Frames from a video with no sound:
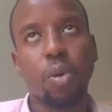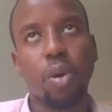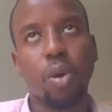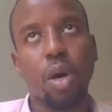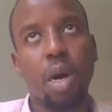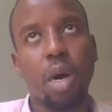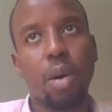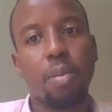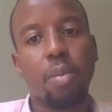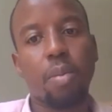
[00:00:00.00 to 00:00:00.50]

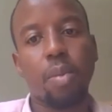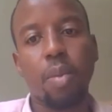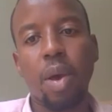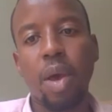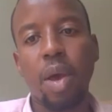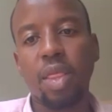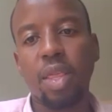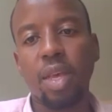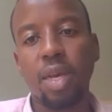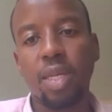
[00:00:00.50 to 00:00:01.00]

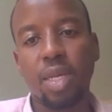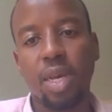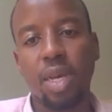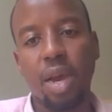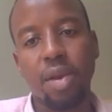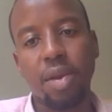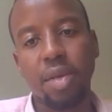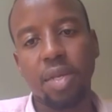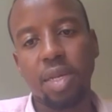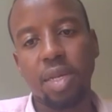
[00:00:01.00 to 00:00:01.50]
I think
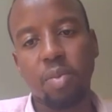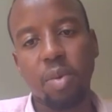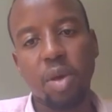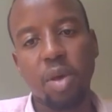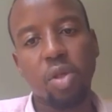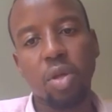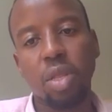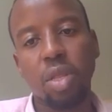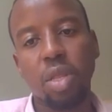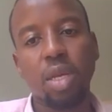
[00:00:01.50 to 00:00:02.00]
Skyres has
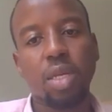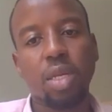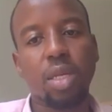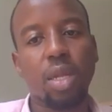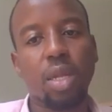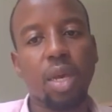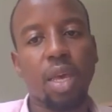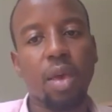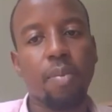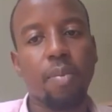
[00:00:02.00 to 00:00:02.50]
mentioned this.
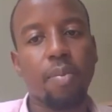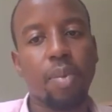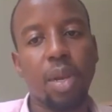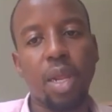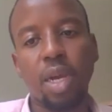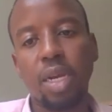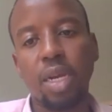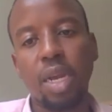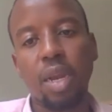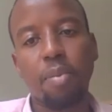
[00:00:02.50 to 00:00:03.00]
They keep
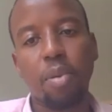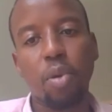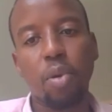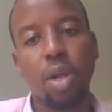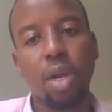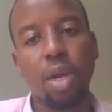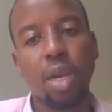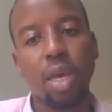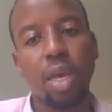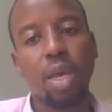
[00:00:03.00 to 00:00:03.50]
linking
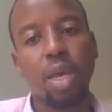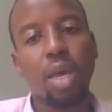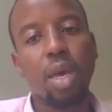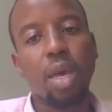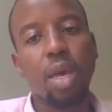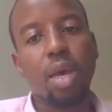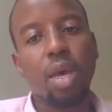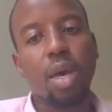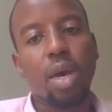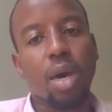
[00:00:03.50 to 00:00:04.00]
really.